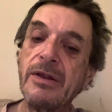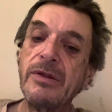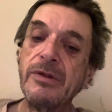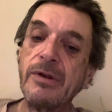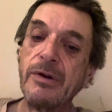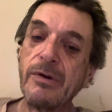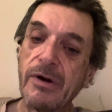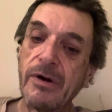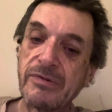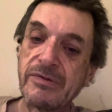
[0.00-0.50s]

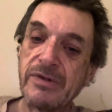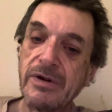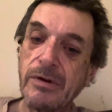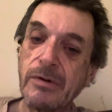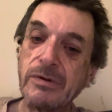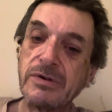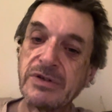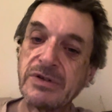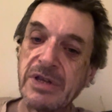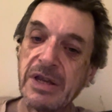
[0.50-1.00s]
they're often
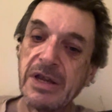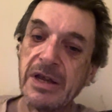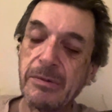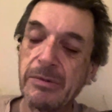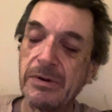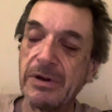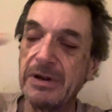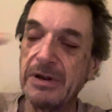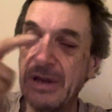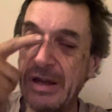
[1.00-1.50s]

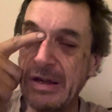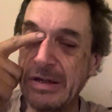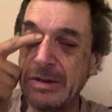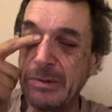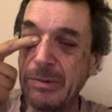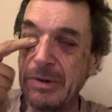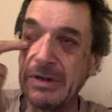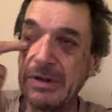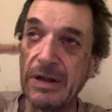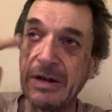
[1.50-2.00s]
unstable and need to
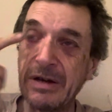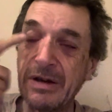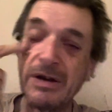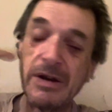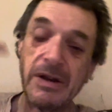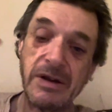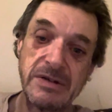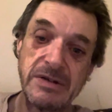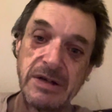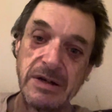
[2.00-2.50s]
be
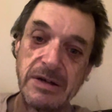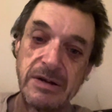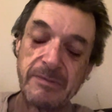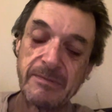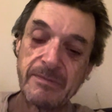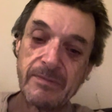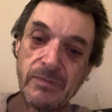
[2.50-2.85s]
detonated